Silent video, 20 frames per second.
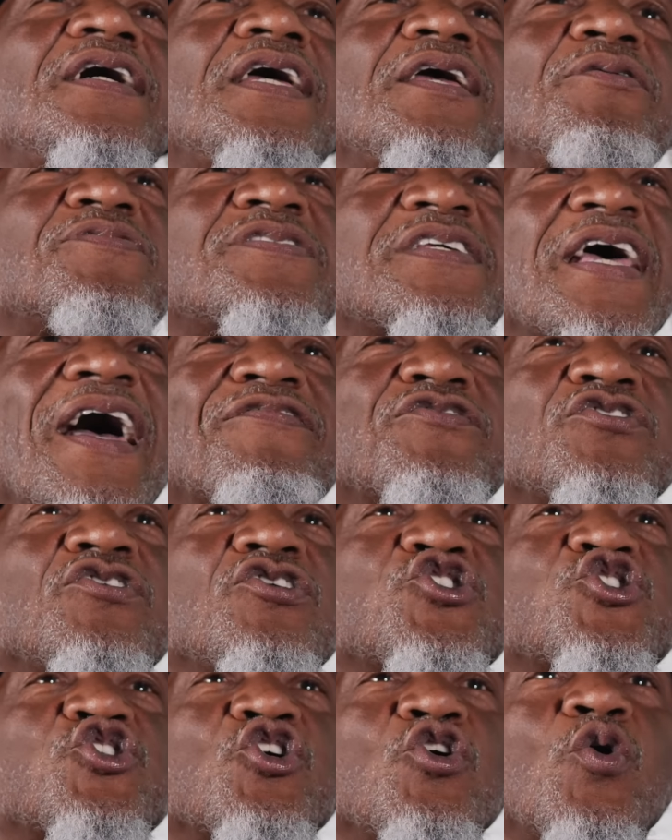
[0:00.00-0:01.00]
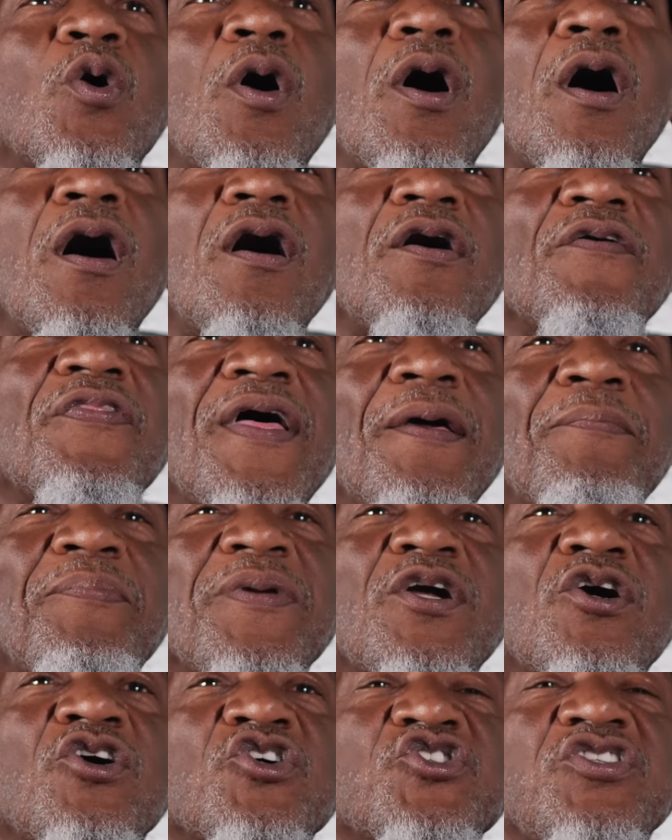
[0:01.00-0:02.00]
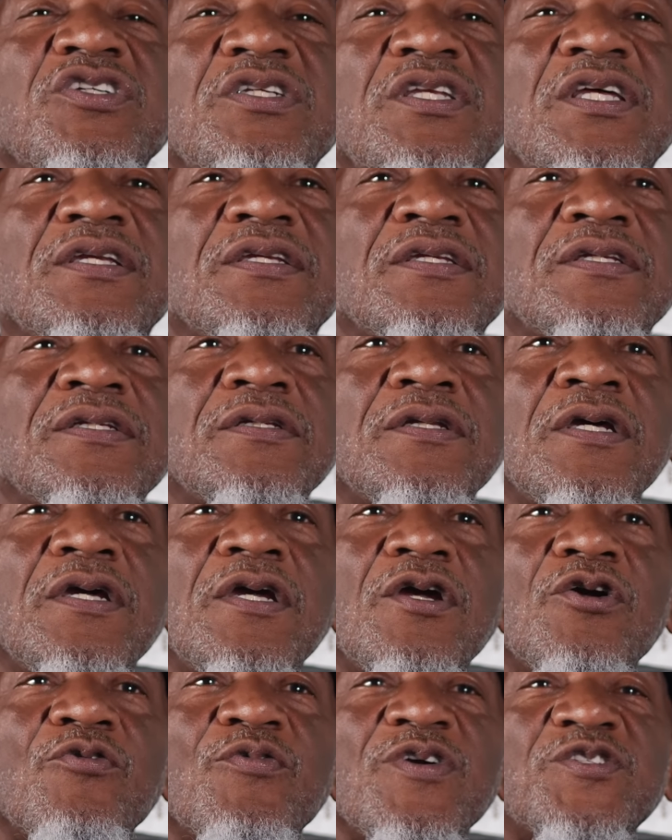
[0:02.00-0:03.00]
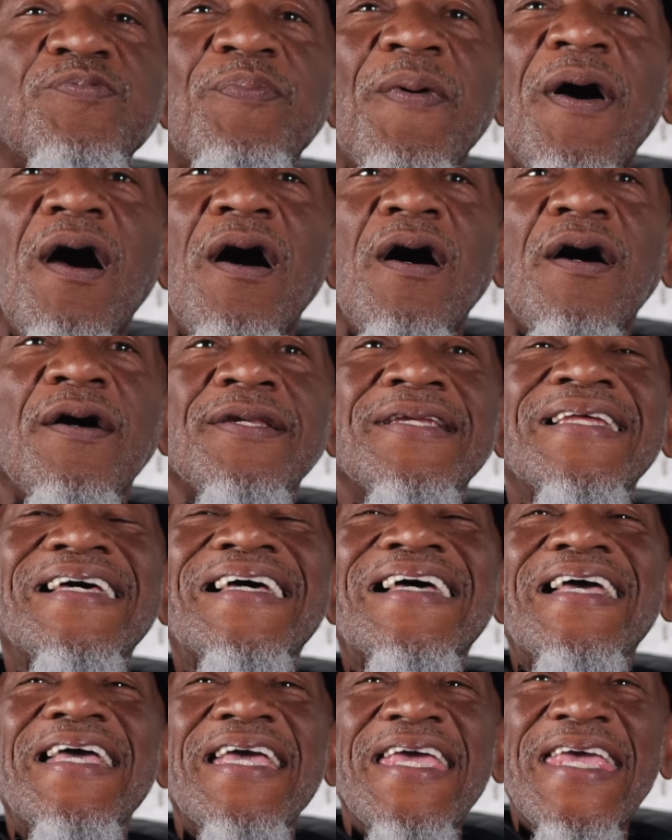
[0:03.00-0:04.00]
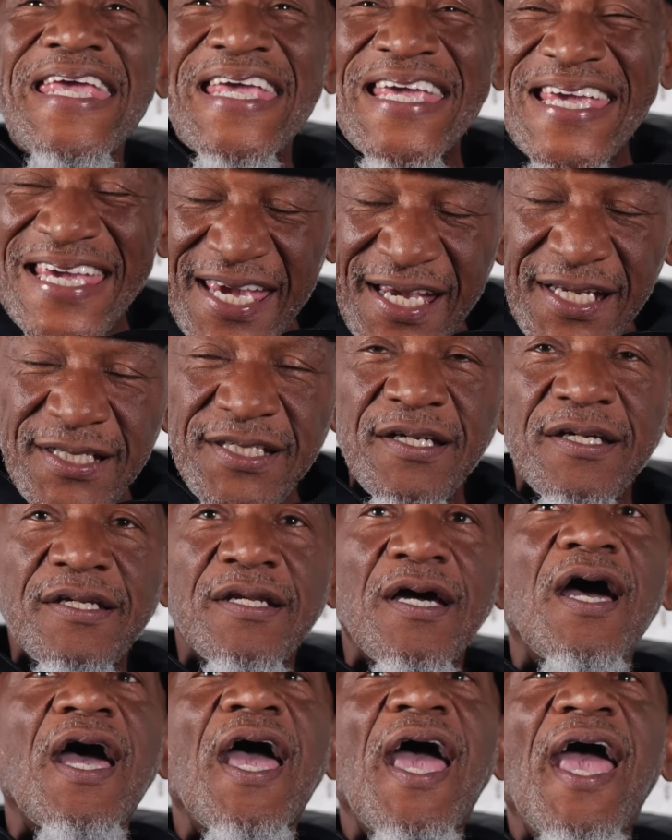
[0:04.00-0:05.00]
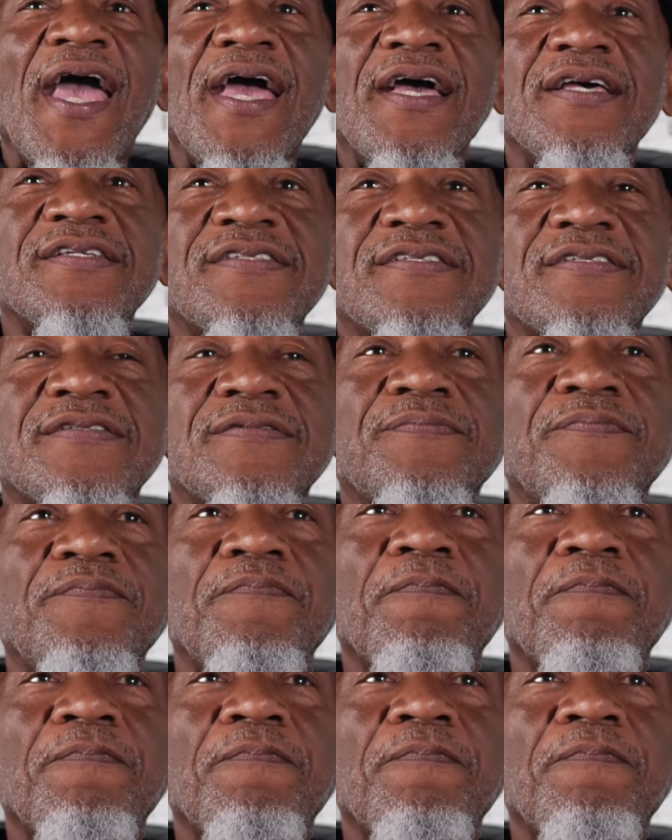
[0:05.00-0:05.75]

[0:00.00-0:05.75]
He was after her so hard that because she didn't respond, he kicked her in her ass.